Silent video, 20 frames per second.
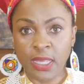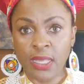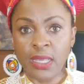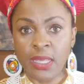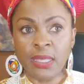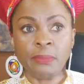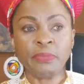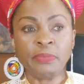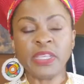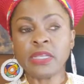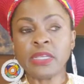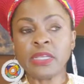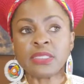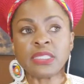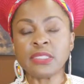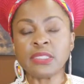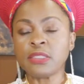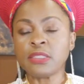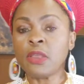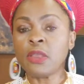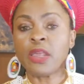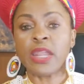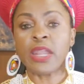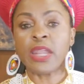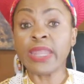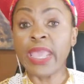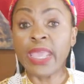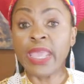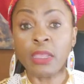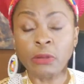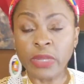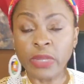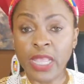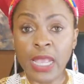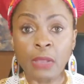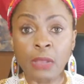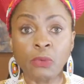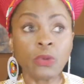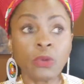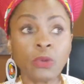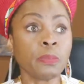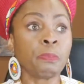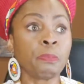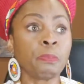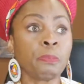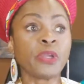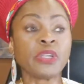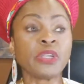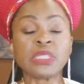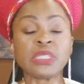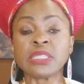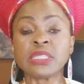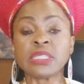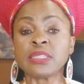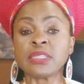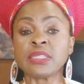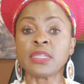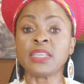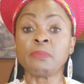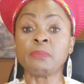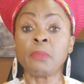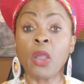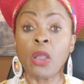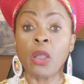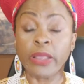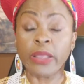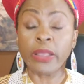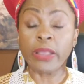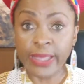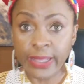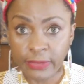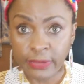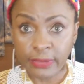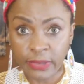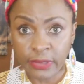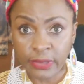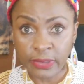because it's not an area I will personally market.